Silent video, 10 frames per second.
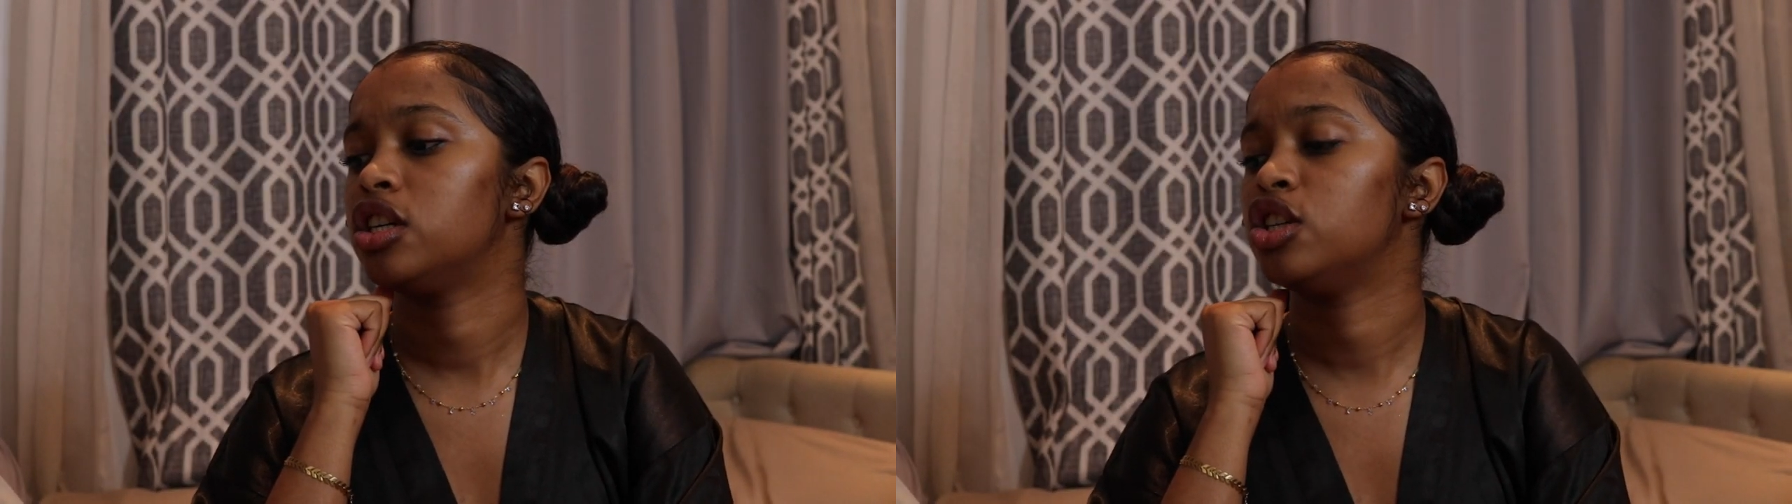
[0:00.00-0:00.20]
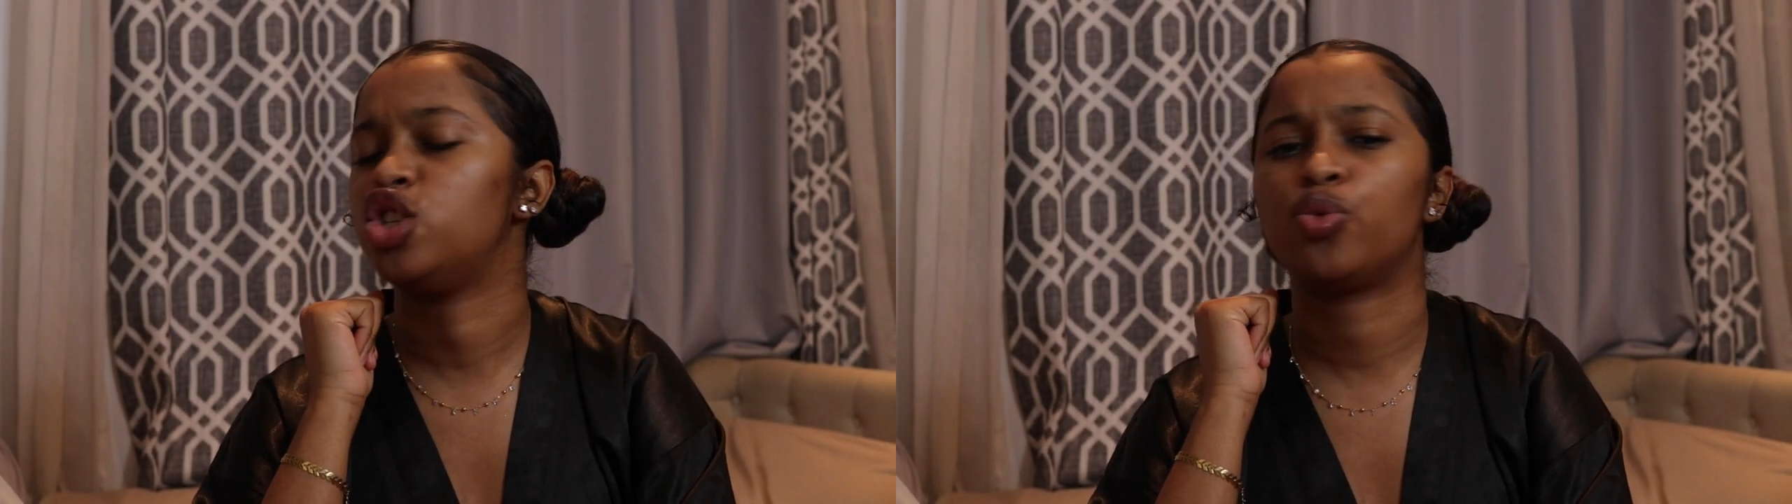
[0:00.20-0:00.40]

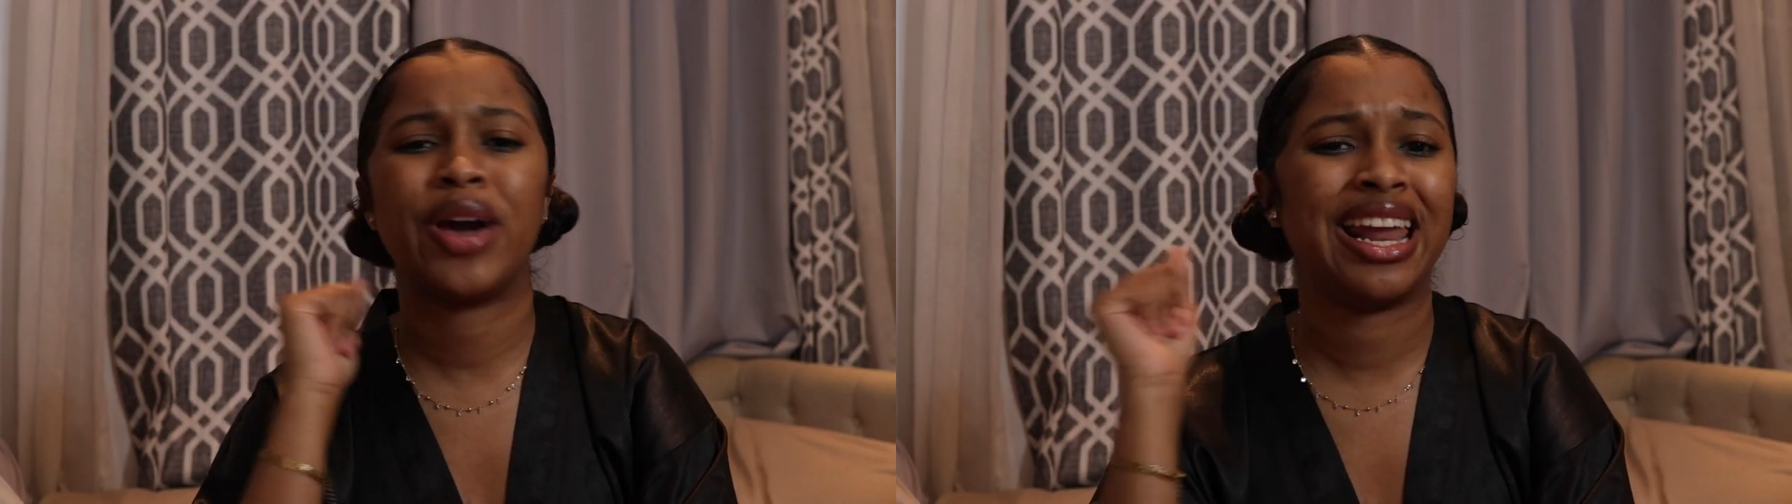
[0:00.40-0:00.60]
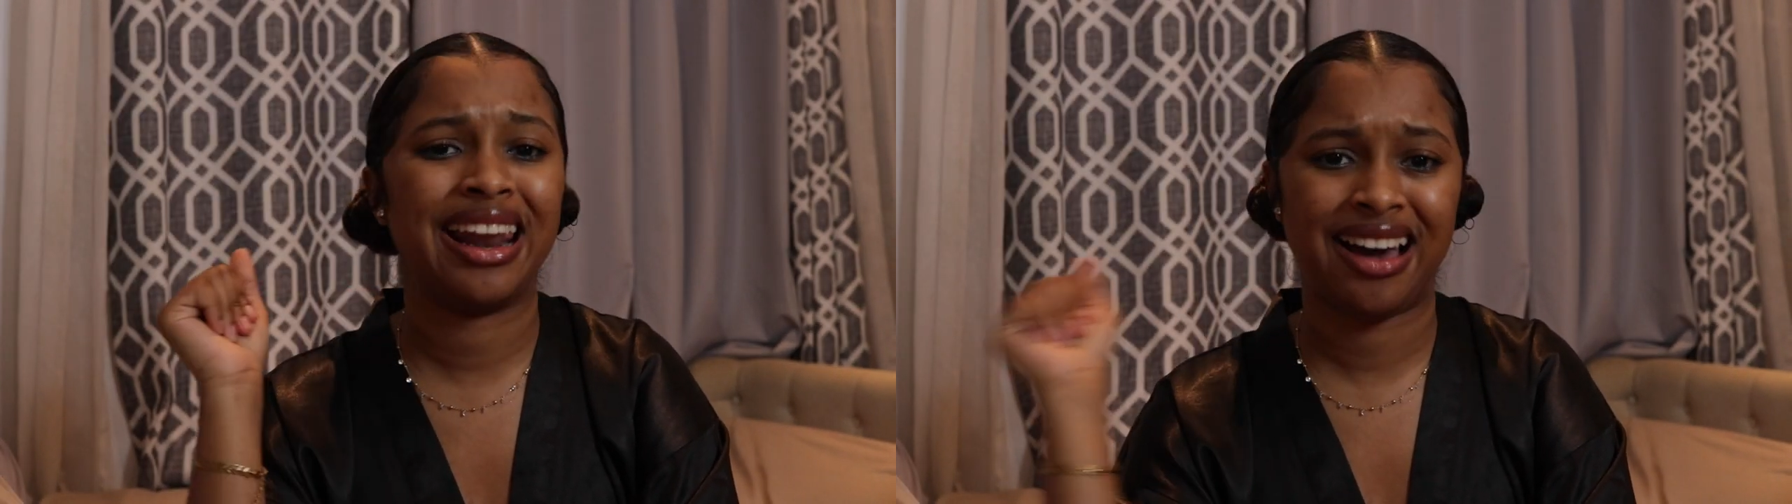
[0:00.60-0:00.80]
Jue